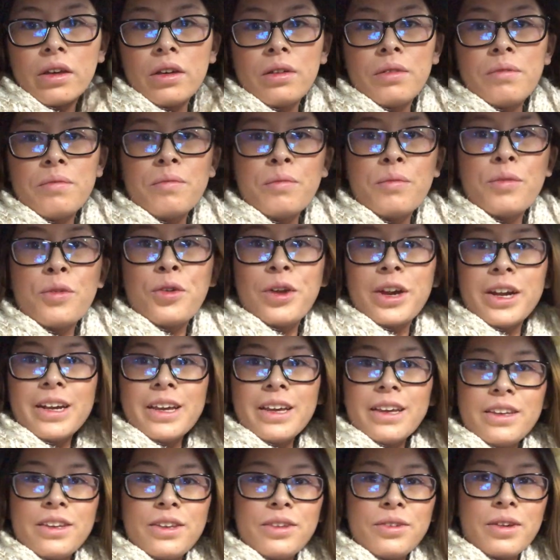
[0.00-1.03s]
Good
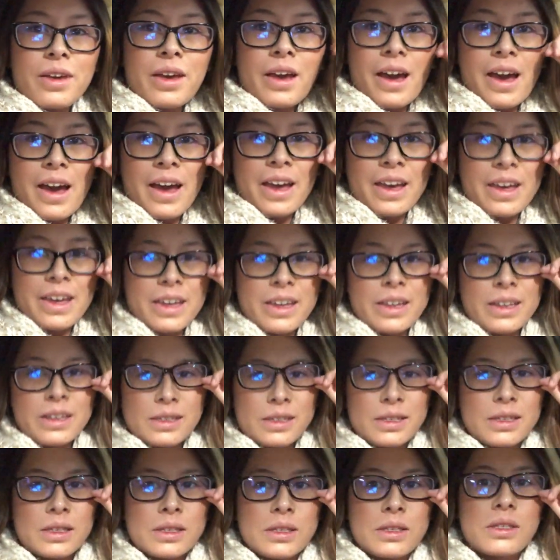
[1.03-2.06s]
morning, you
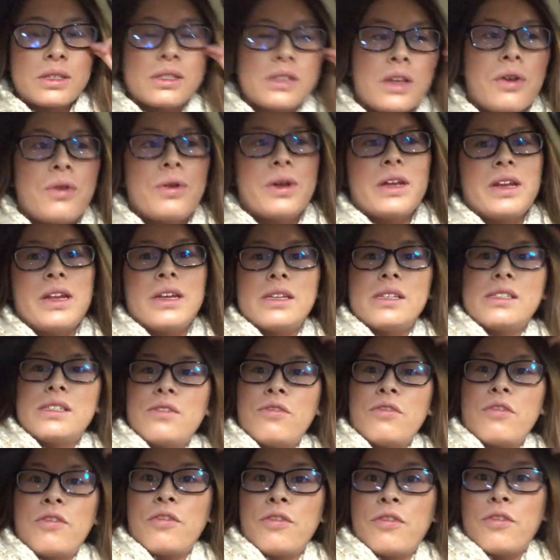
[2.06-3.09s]
guys. So it is
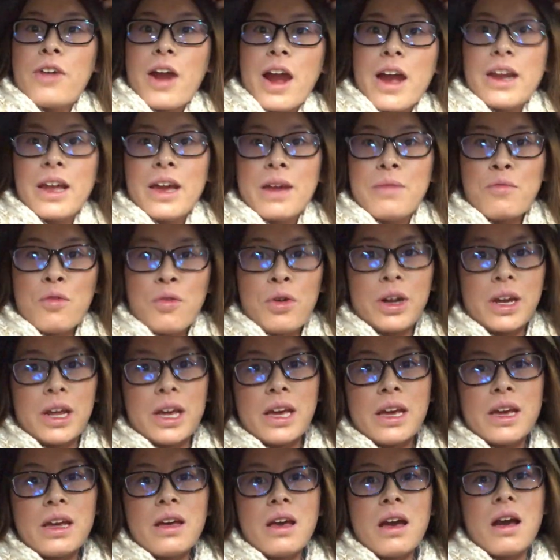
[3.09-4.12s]
Friday
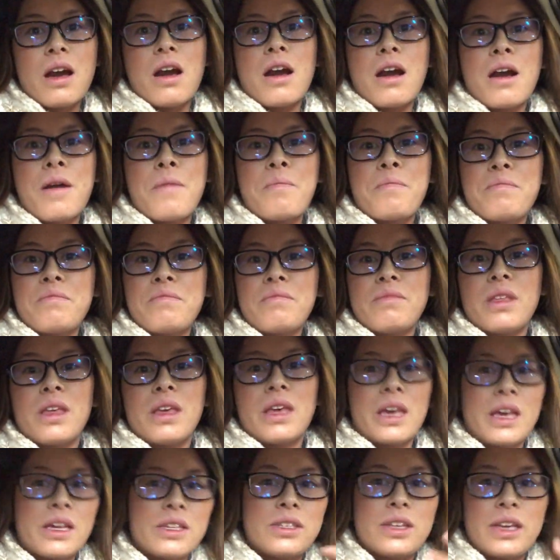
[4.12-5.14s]
morning. In
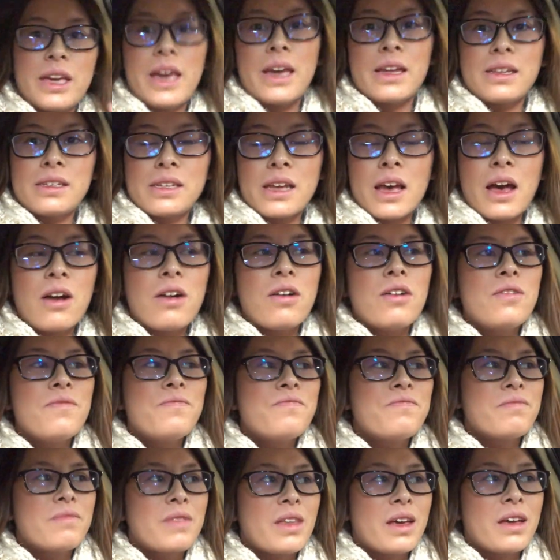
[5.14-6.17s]
case you can't tell,
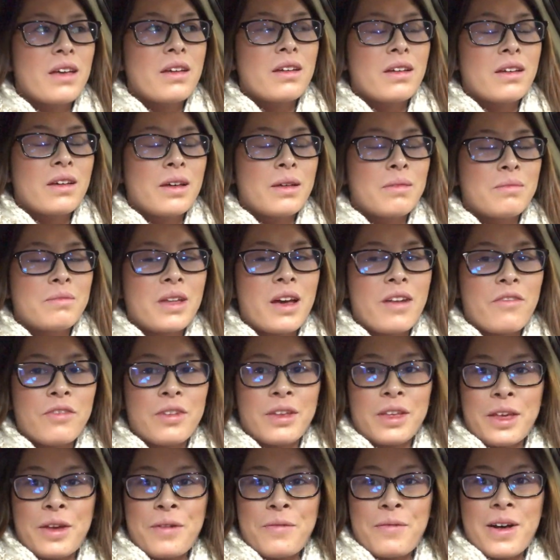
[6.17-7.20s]
I'm not
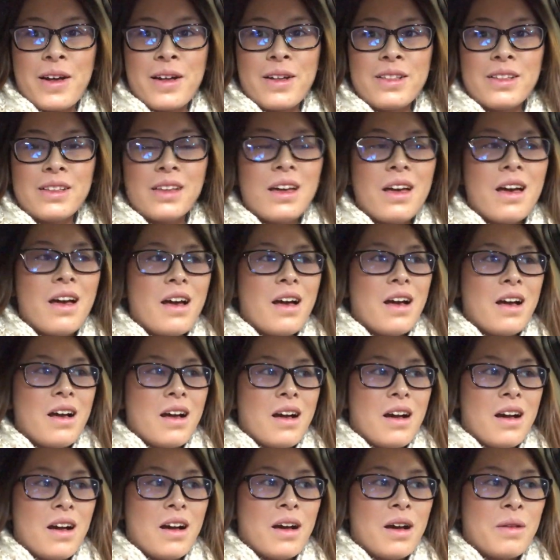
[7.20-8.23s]
feeling well.
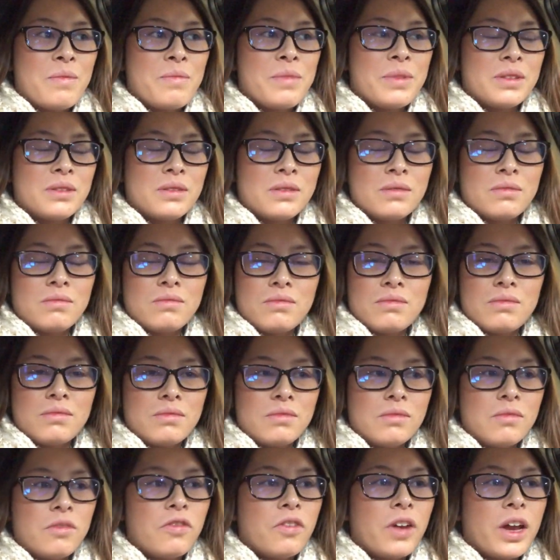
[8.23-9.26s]
I've been
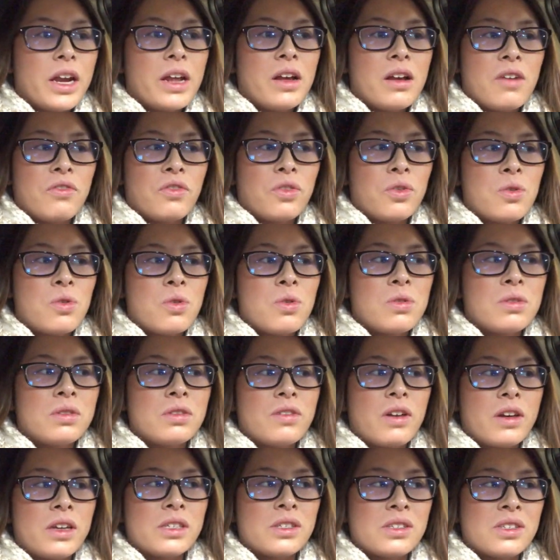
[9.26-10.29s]
fighting off the cold.
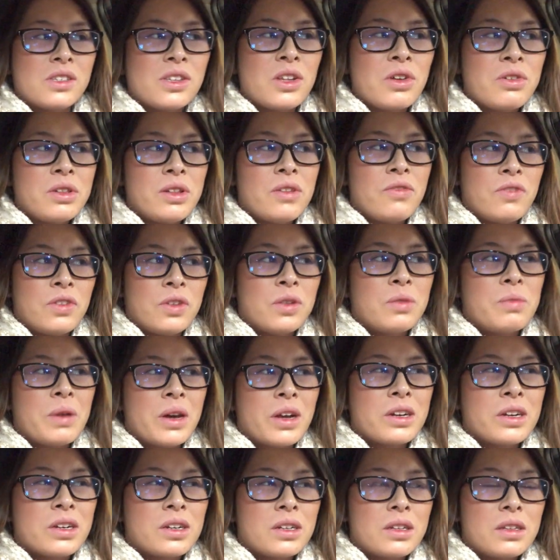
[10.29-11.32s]
I slowly feel
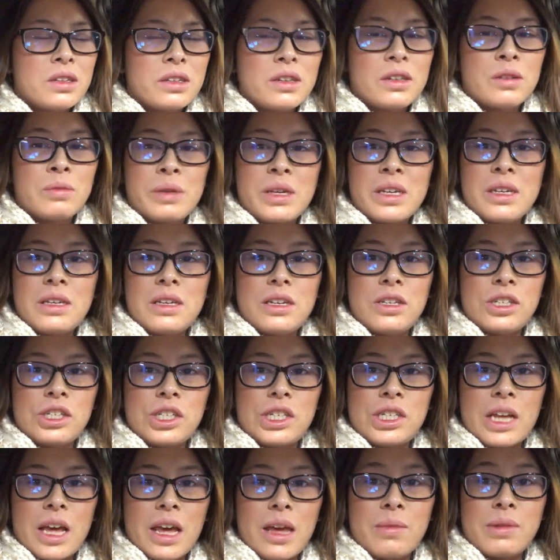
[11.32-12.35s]
better a little bit
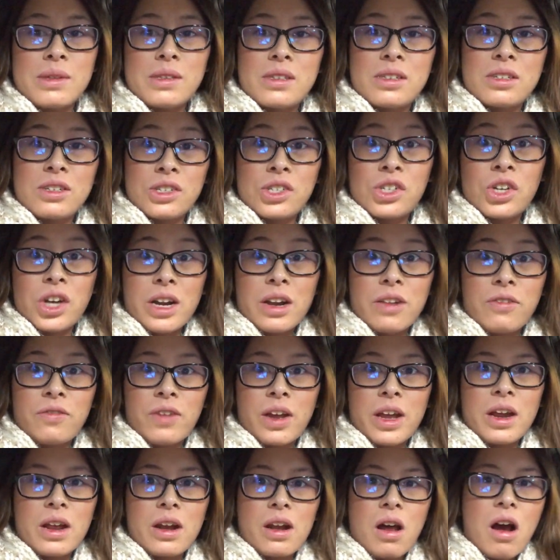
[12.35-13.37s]
each day, but still trying to
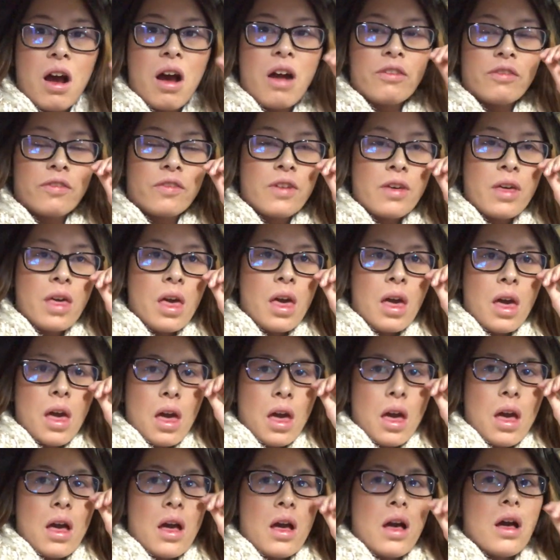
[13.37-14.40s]
fight it off.
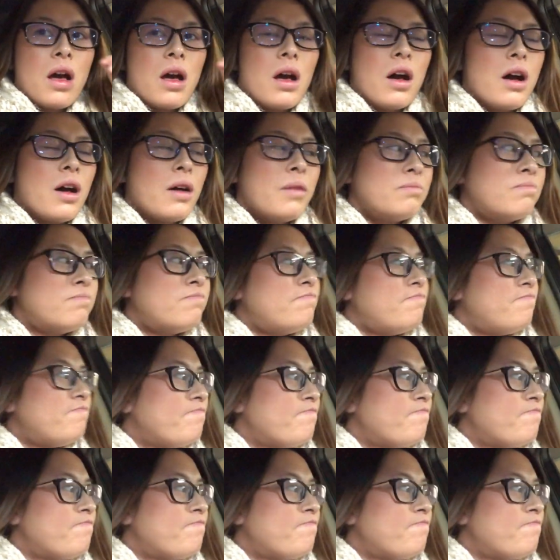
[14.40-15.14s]
I'm